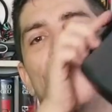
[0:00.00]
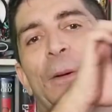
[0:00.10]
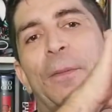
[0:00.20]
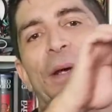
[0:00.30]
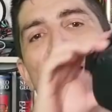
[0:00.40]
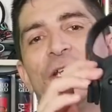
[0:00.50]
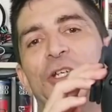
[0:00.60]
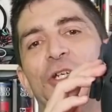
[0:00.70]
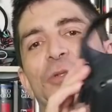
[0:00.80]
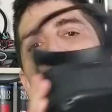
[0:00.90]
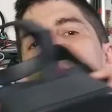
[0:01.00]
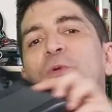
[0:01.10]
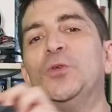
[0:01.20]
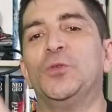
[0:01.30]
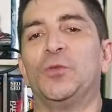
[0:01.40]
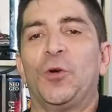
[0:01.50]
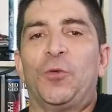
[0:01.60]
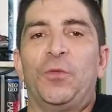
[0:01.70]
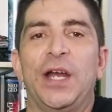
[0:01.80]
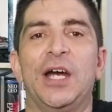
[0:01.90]
but I couldn't move
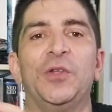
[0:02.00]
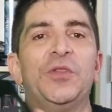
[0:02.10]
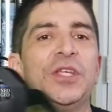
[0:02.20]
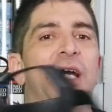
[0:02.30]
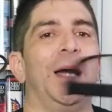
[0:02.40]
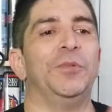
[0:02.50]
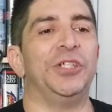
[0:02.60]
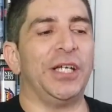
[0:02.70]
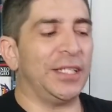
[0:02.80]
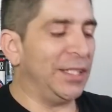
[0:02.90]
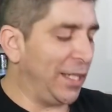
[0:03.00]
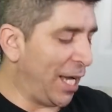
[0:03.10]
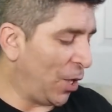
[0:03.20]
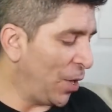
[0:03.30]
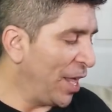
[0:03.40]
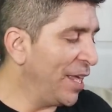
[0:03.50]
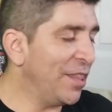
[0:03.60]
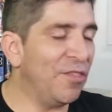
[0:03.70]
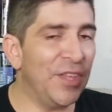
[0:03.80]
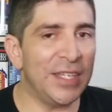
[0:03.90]
around the object. Now,
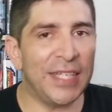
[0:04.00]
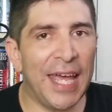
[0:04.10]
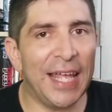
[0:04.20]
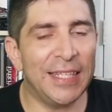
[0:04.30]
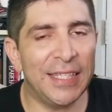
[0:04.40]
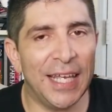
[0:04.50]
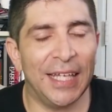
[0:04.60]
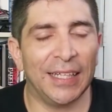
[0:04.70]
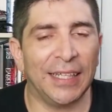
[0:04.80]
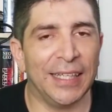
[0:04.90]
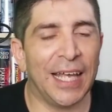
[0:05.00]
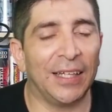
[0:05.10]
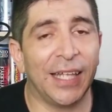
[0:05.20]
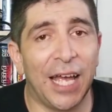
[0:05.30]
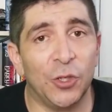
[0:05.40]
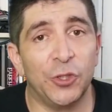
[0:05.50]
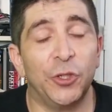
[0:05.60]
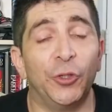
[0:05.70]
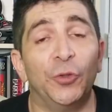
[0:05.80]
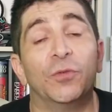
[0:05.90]
this headset allows you
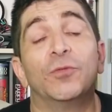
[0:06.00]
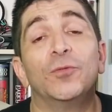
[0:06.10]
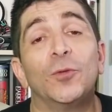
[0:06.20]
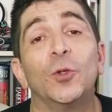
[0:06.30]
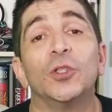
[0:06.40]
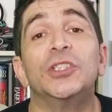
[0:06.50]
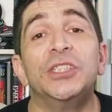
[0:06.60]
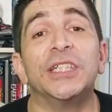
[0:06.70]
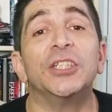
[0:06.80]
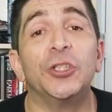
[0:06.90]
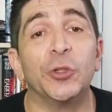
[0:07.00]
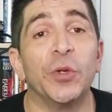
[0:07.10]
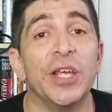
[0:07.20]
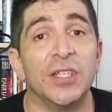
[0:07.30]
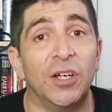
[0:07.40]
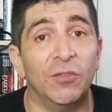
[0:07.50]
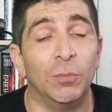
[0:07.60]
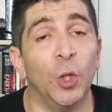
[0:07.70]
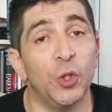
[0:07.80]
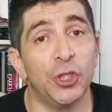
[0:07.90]
to do full 6 degrees of
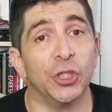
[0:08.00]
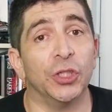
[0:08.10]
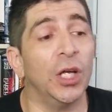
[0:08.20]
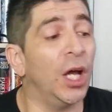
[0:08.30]
motion,